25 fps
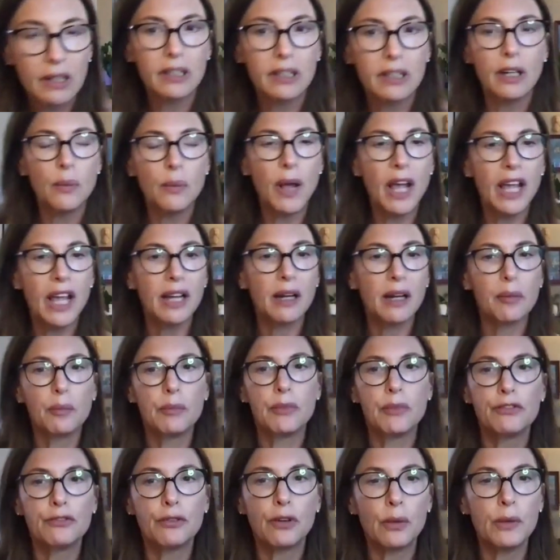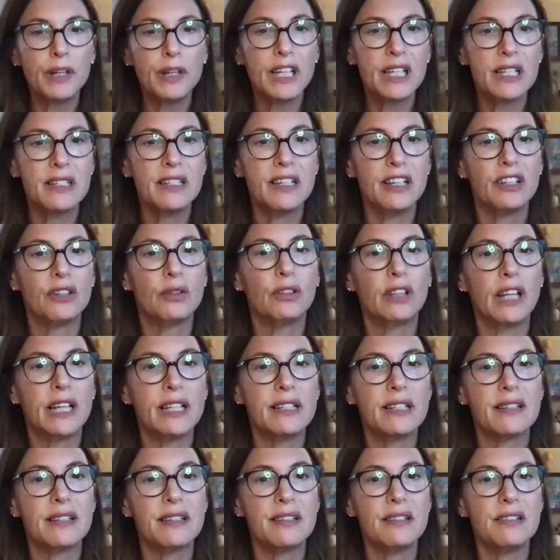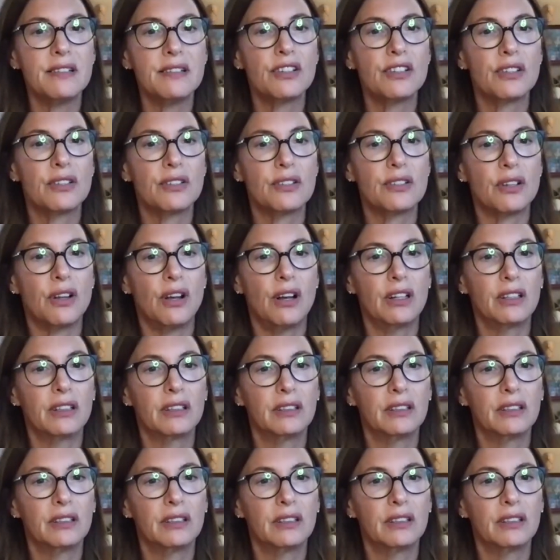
you know what? Before we continue, let's listen to the song.